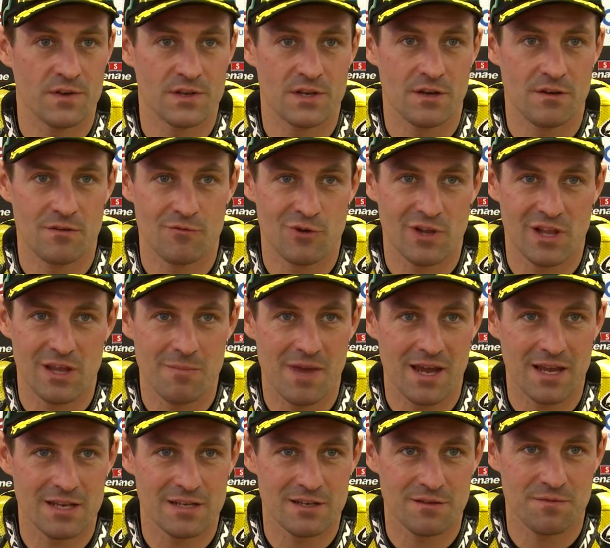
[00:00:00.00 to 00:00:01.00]
it didn't really
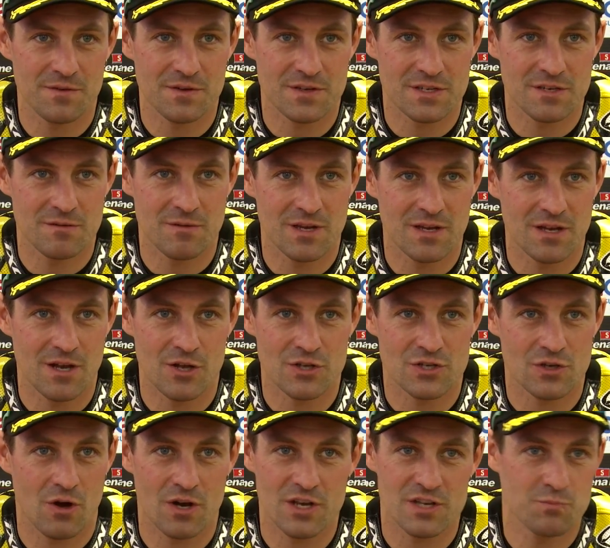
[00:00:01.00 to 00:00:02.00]
make a difference to me, you know,
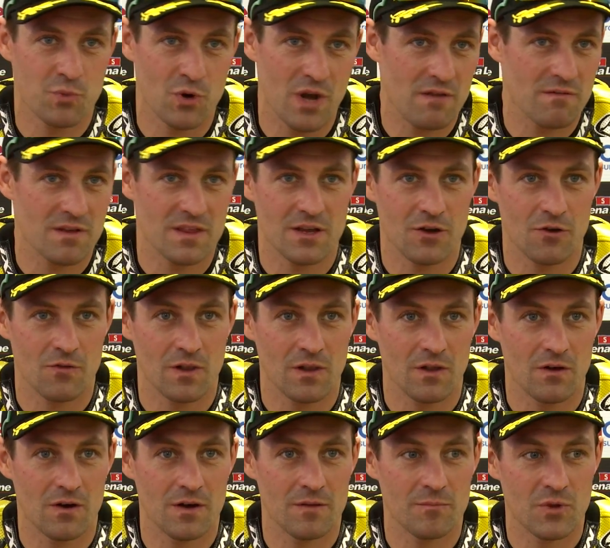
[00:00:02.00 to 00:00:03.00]
so I just put everything on the
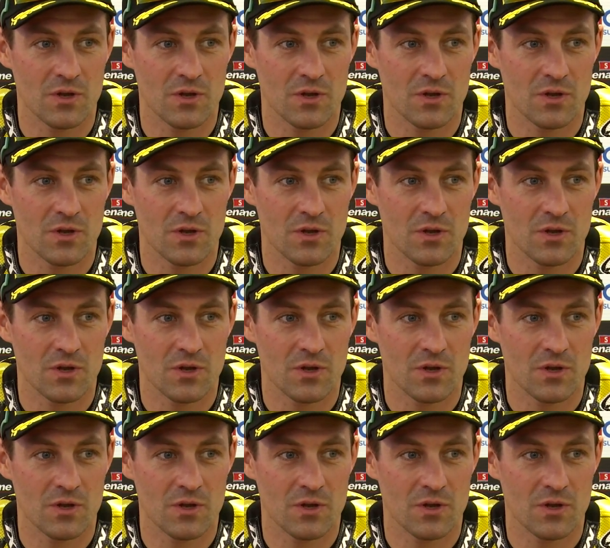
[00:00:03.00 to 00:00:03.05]
line.